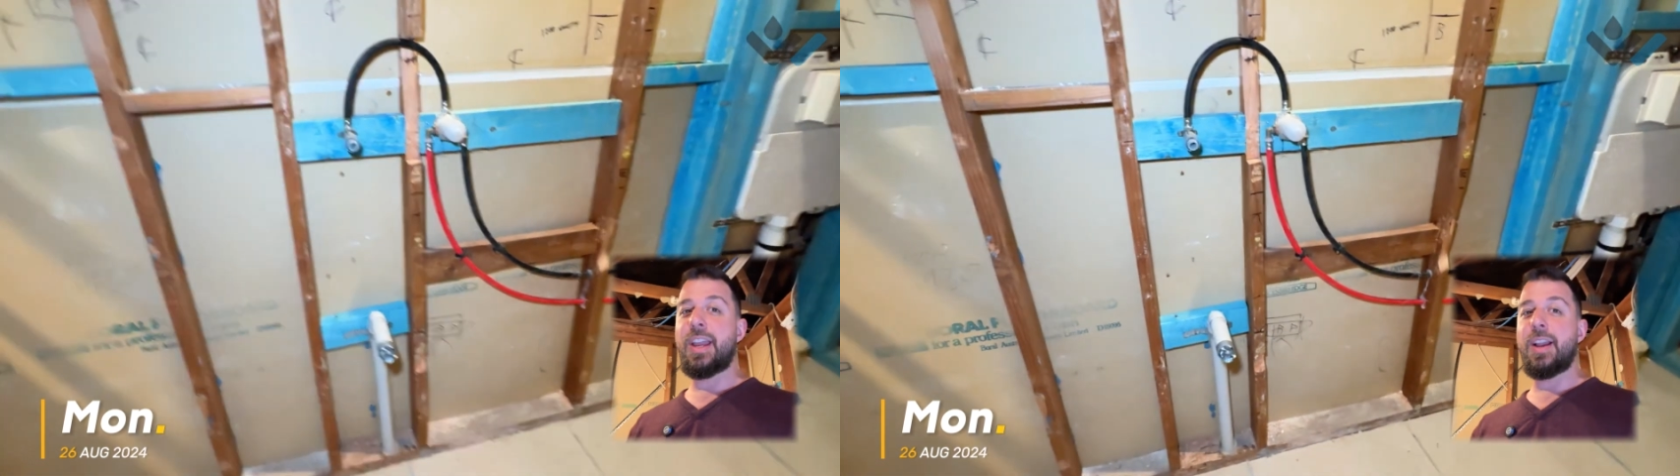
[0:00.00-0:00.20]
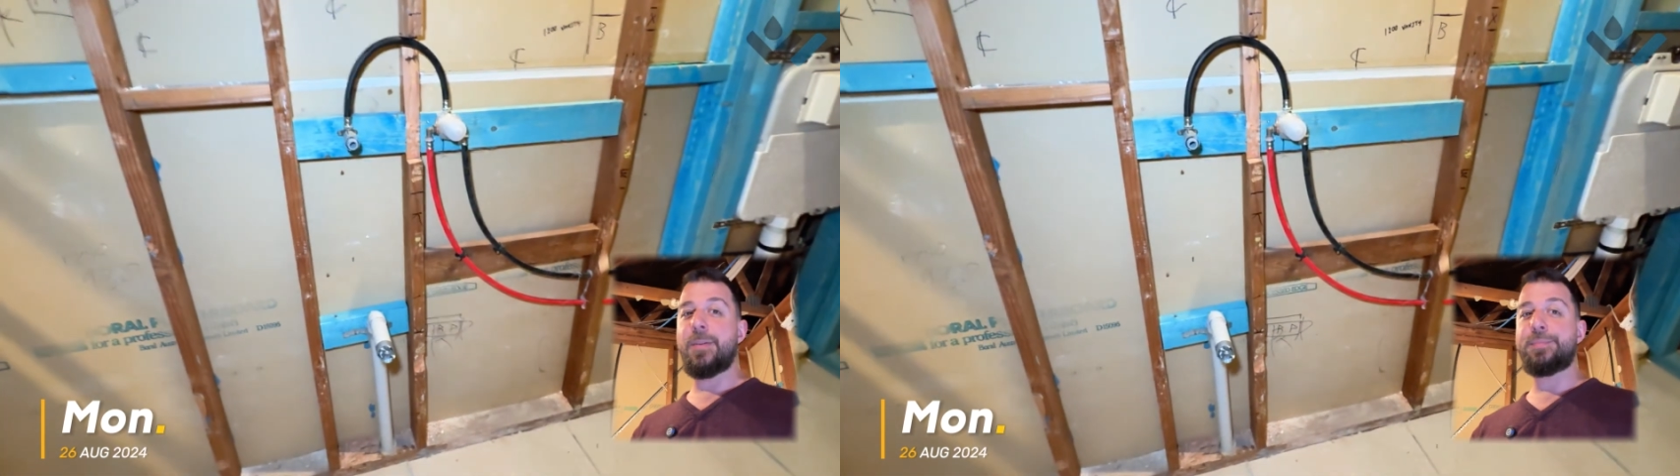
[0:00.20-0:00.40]

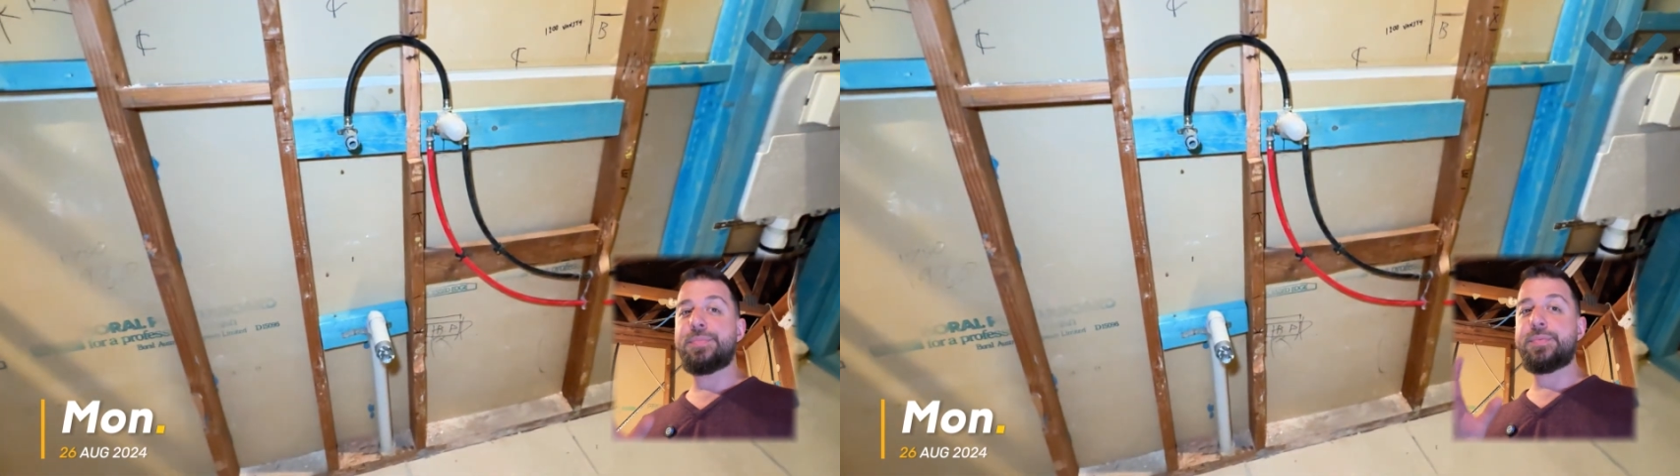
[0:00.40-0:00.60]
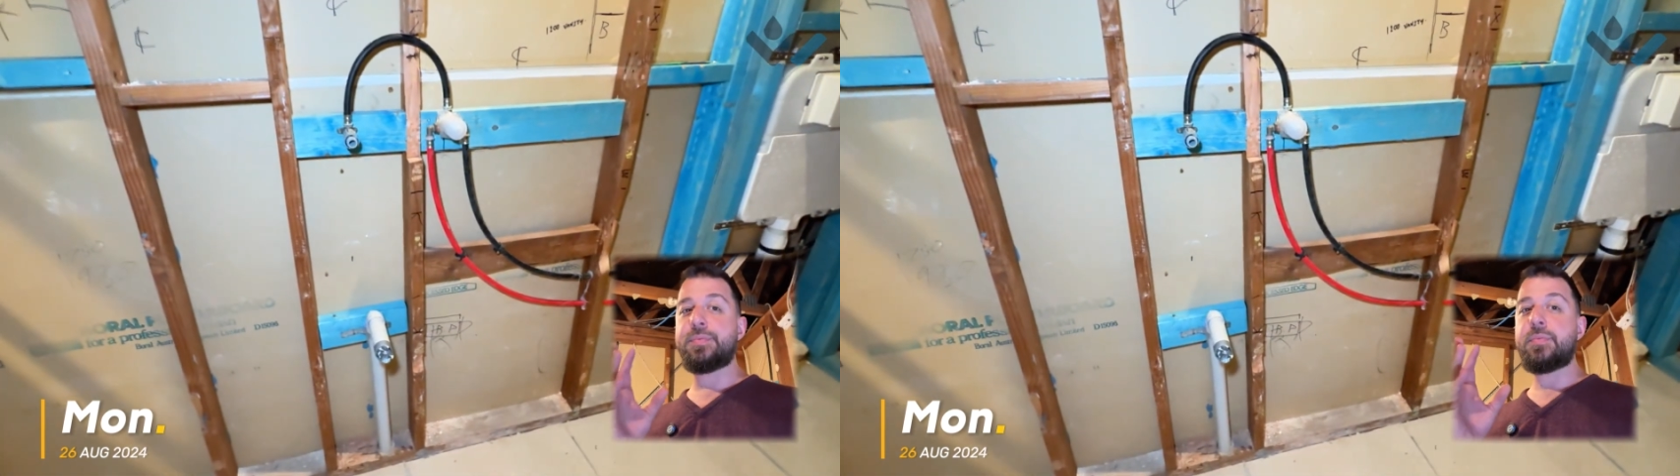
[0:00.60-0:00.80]
here
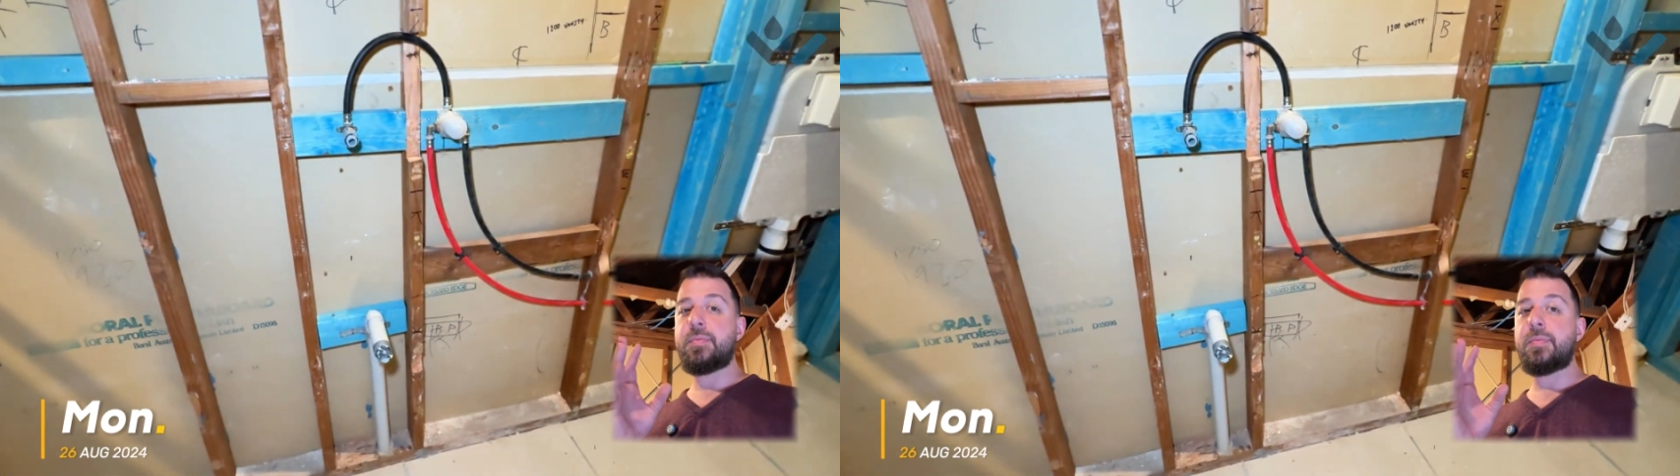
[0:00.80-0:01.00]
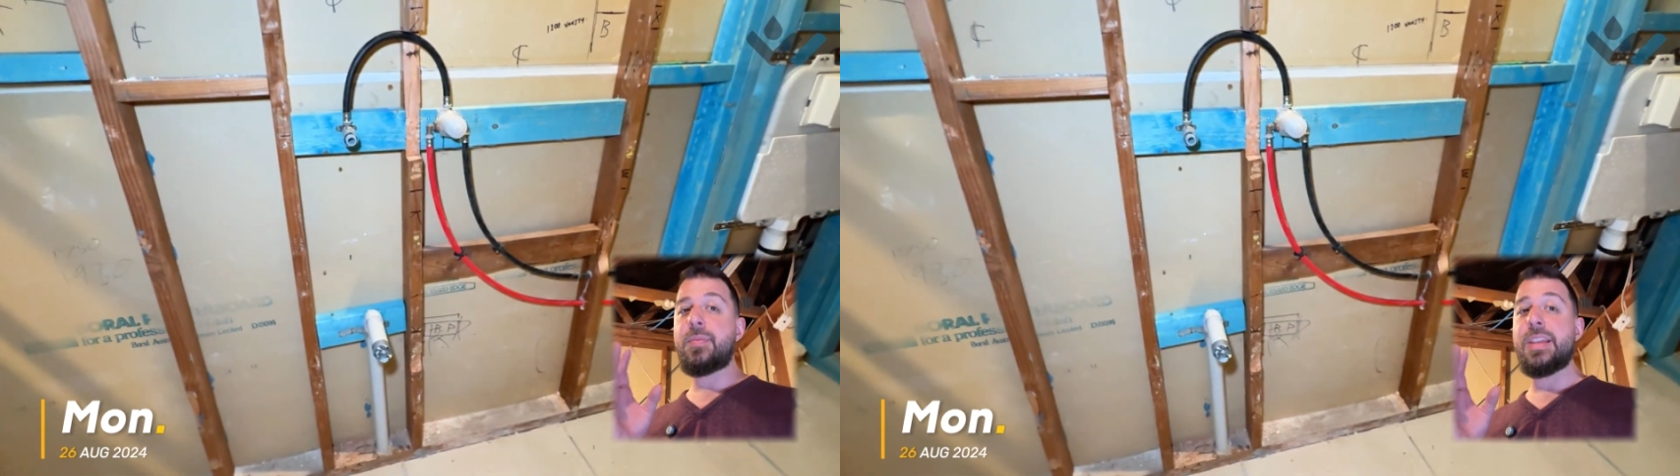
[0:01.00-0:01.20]

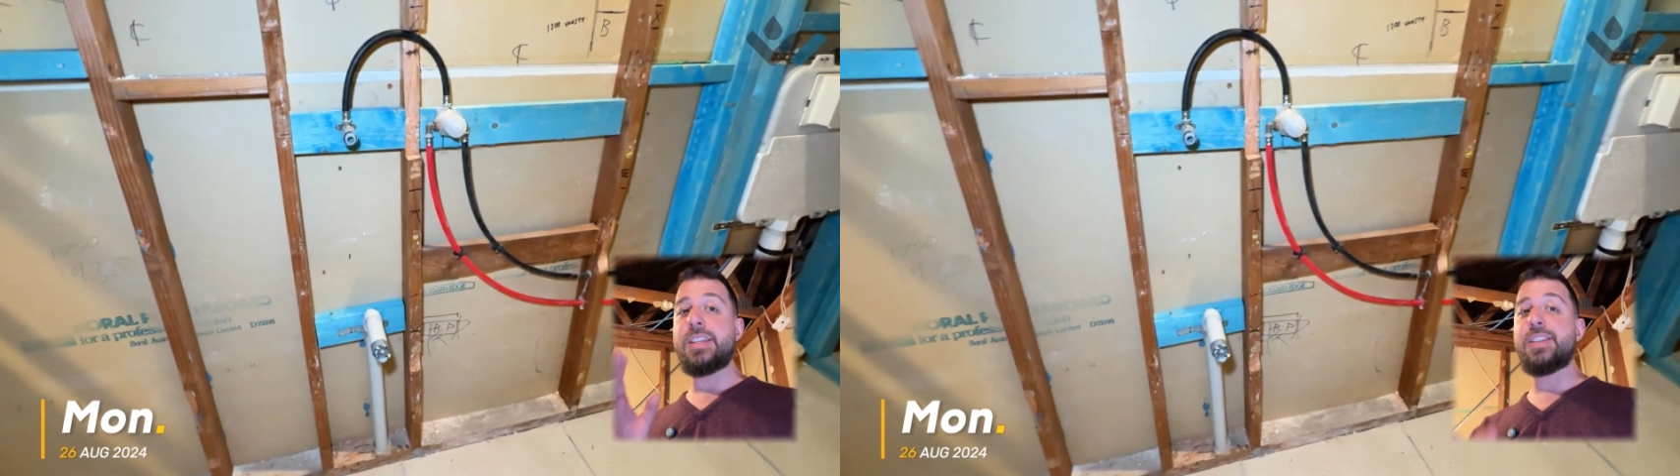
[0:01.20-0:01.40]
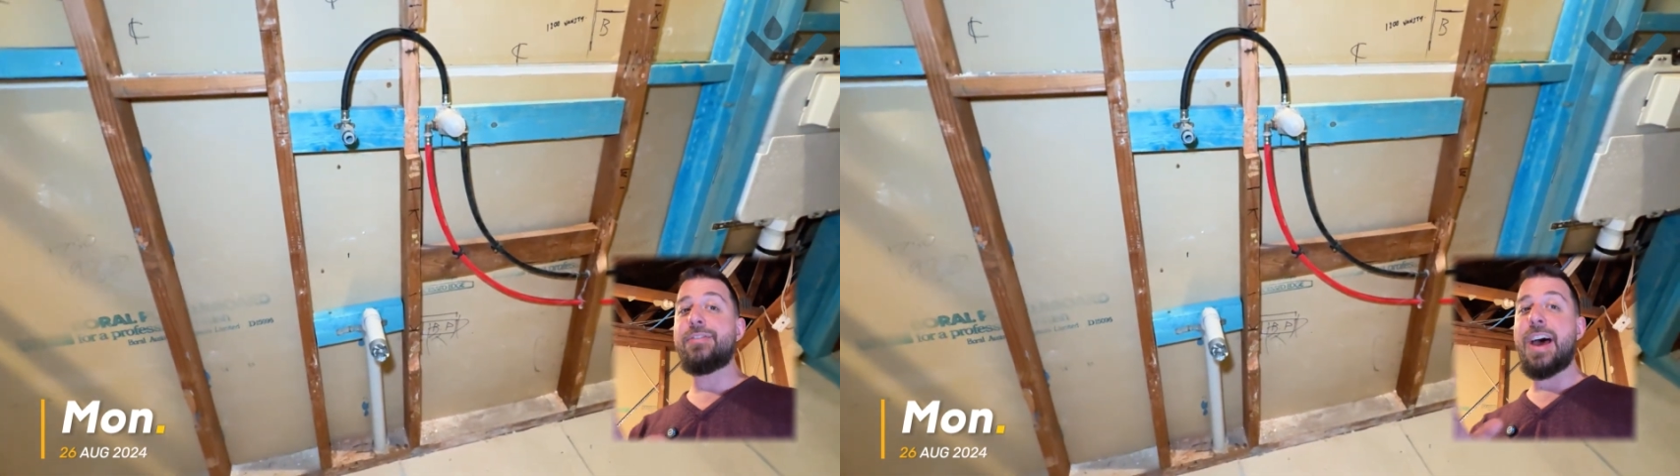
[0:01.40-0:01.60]

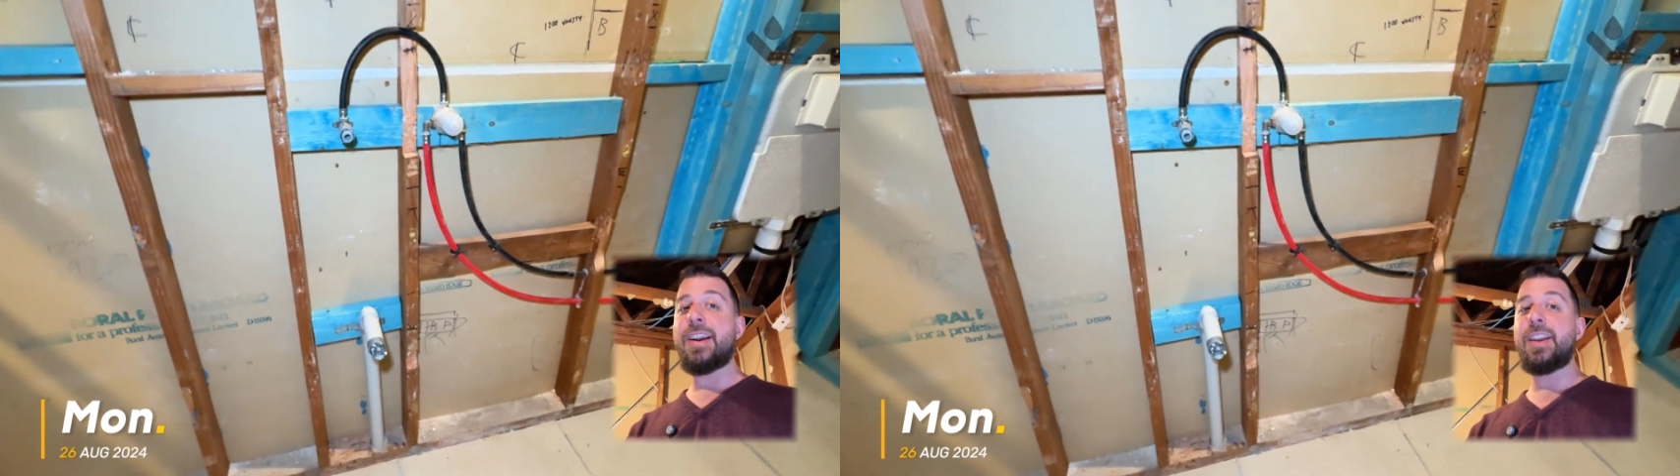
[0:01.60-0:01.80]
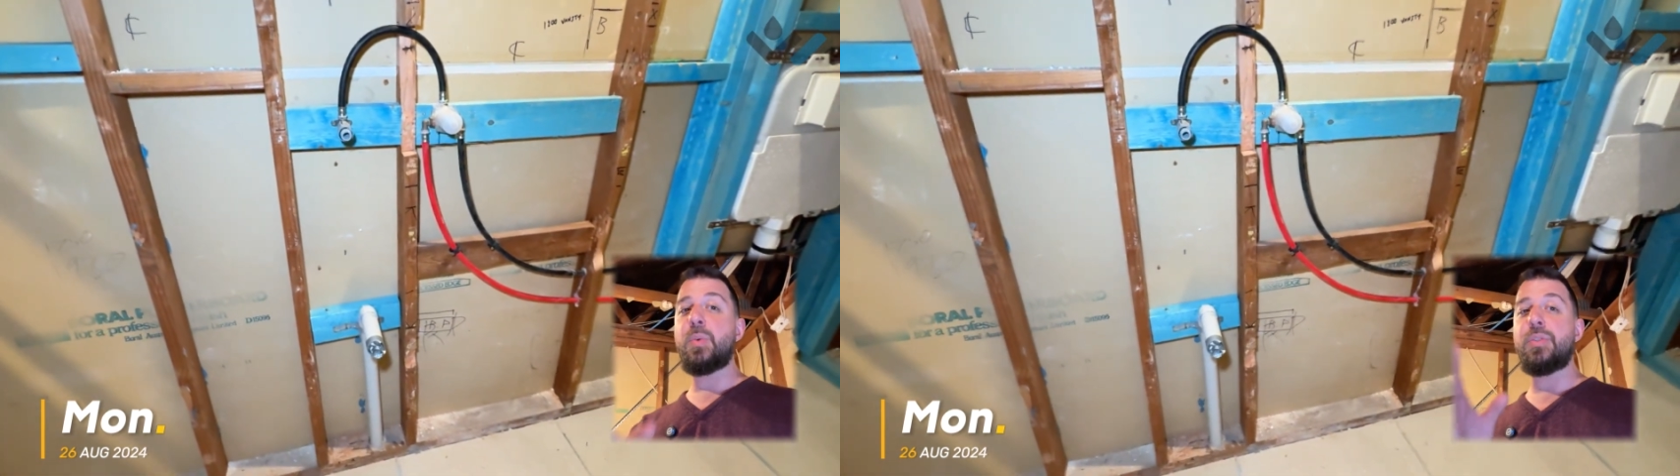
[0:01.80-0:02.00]
is the vanity.